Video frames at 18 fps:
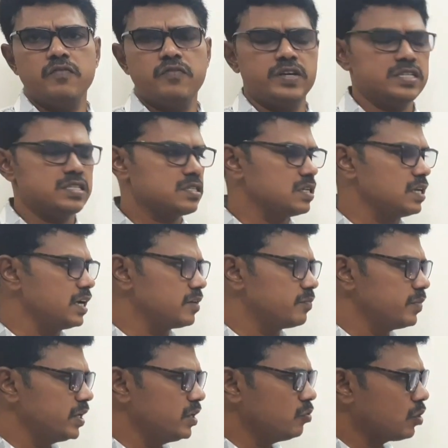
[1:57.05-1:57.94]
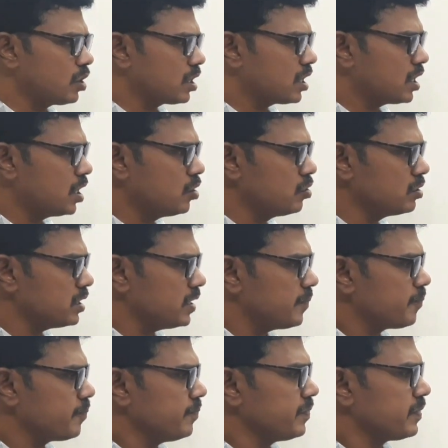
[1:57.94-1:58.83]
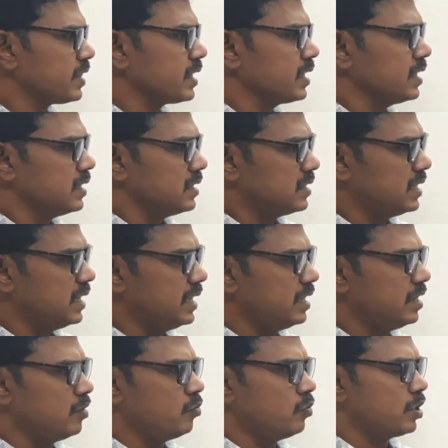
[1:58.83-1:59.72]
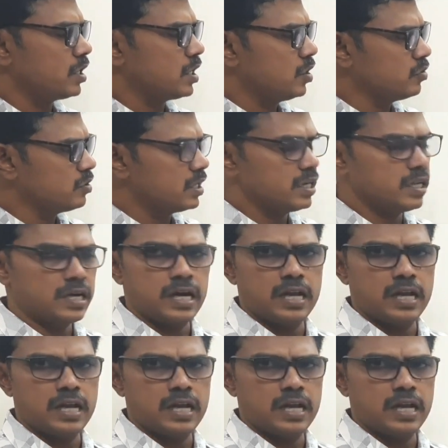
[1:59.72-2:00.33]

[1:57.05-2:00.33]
First, let me work out and